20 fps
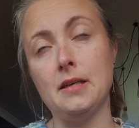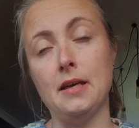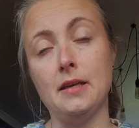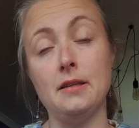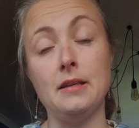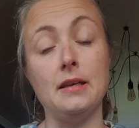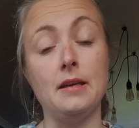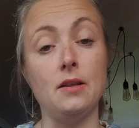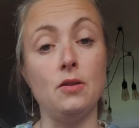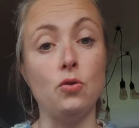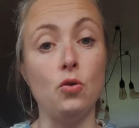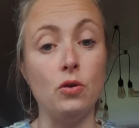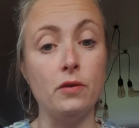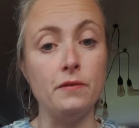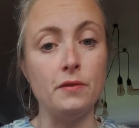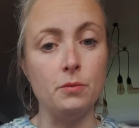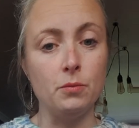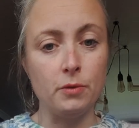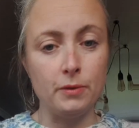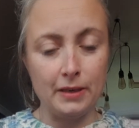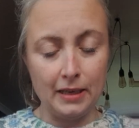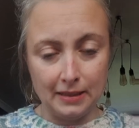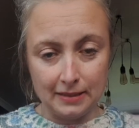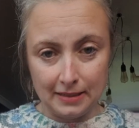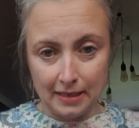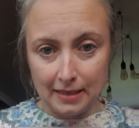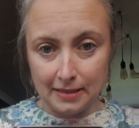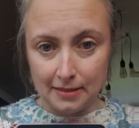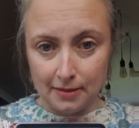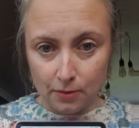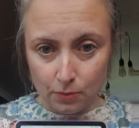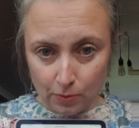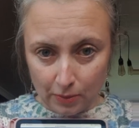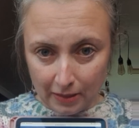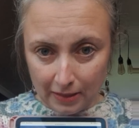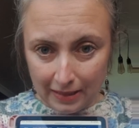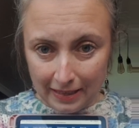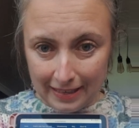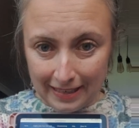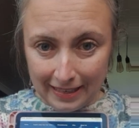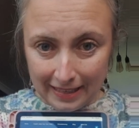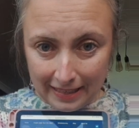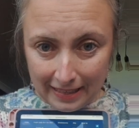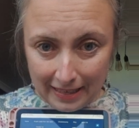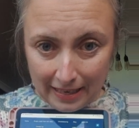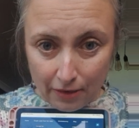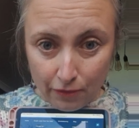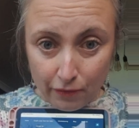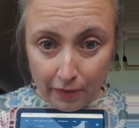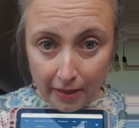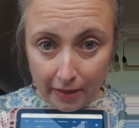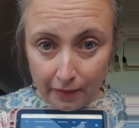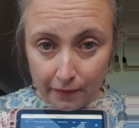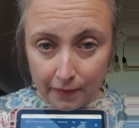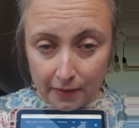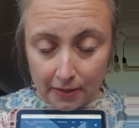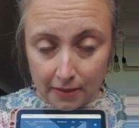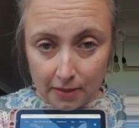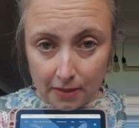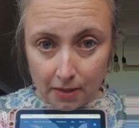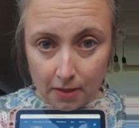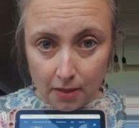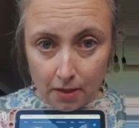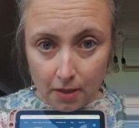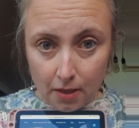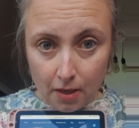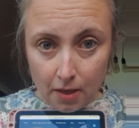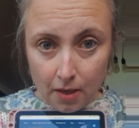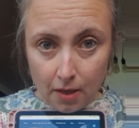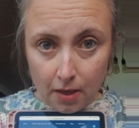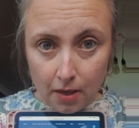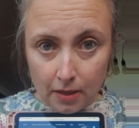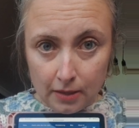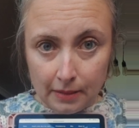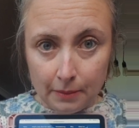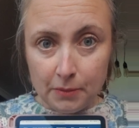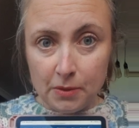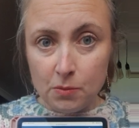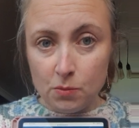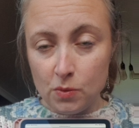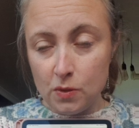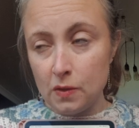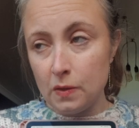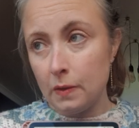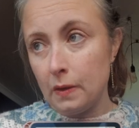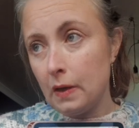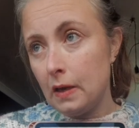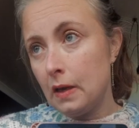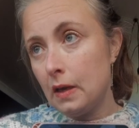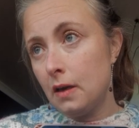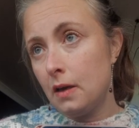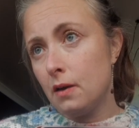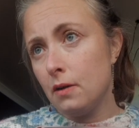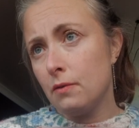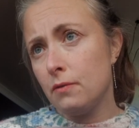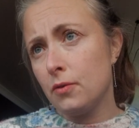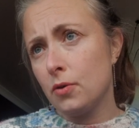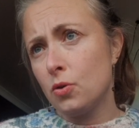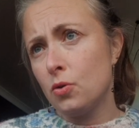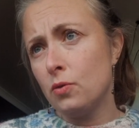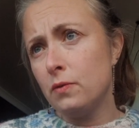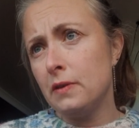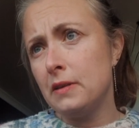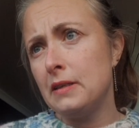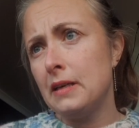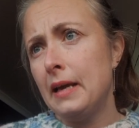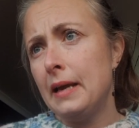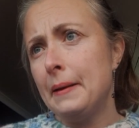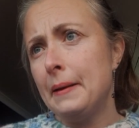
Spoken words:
I think a lot of them were getting tested with clinically irrelevant symptoms for COVID.